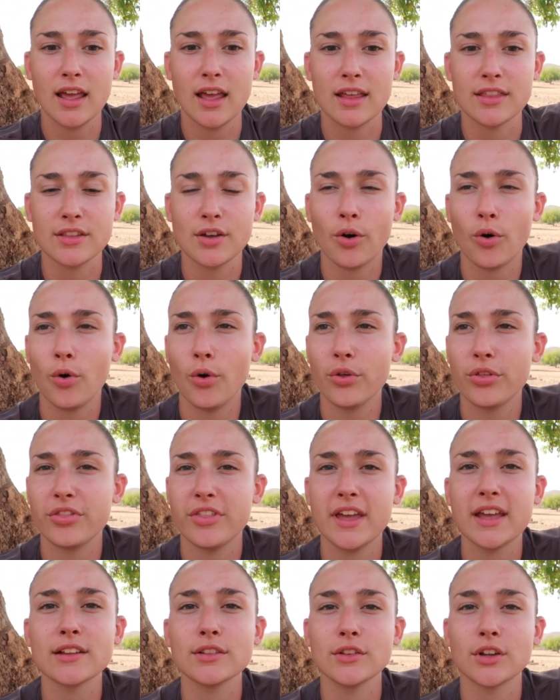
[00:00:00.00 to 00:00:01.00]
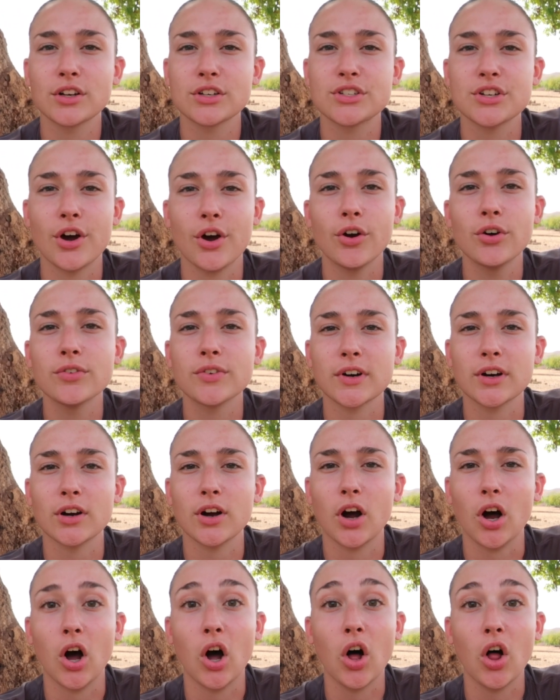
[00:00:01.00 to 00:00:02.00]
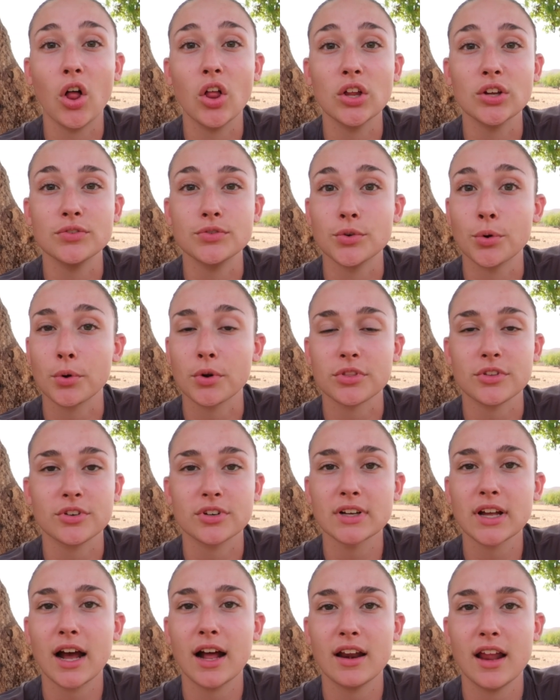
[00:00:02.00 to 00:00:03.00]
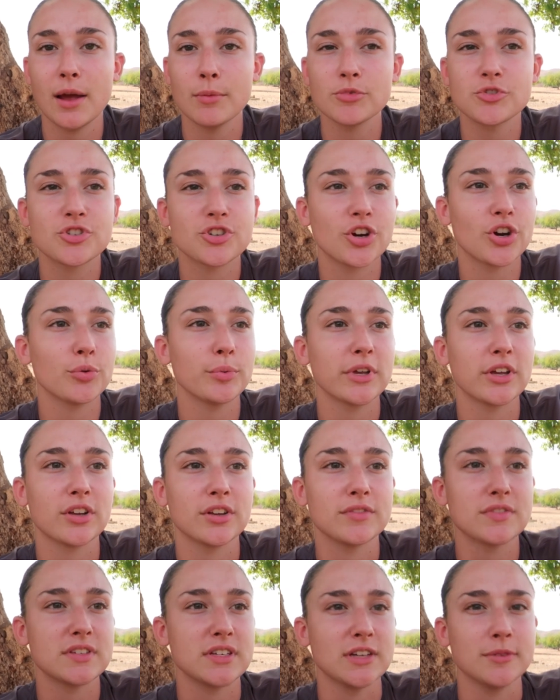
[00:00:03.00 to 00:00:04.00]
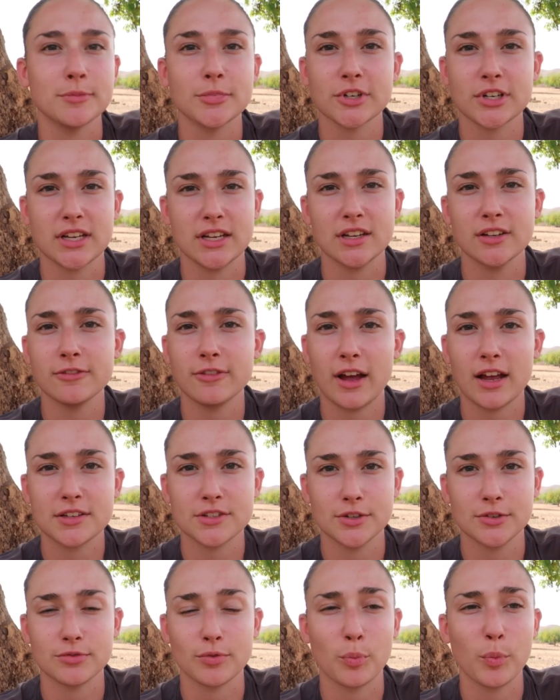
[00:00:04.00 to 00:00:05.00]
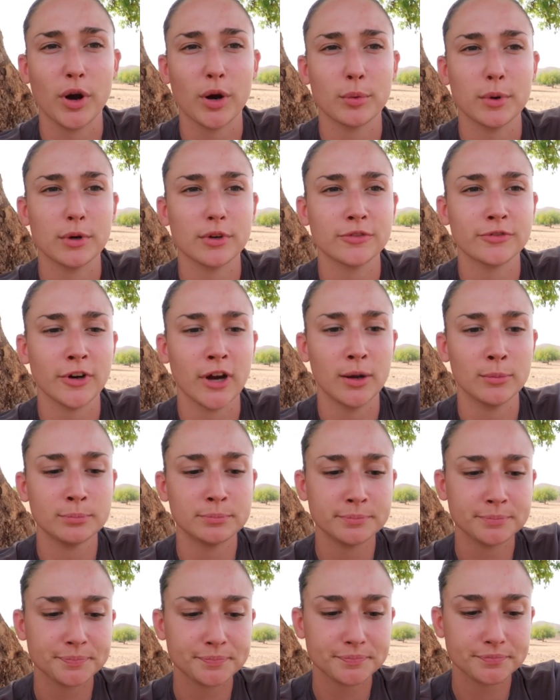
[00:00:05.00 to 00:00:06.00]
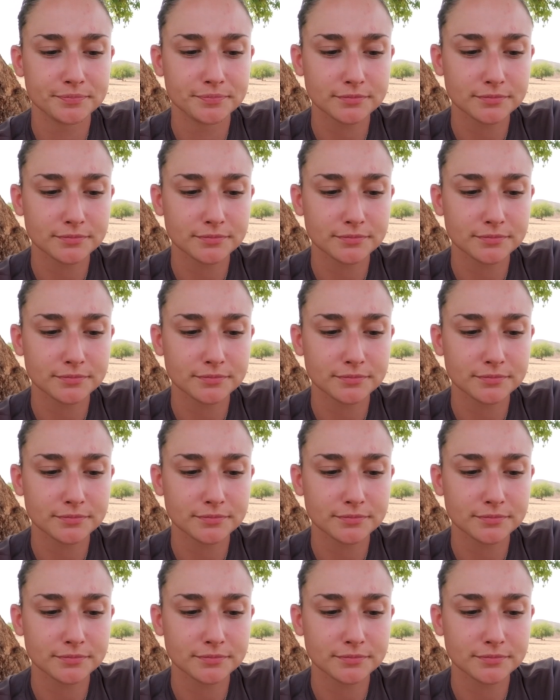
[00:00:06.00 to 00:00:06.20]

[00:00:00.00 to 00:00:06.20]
And the whole thing looked over all of northern Ghana. I'm sure we could have seen Burkina Faso from where we were from.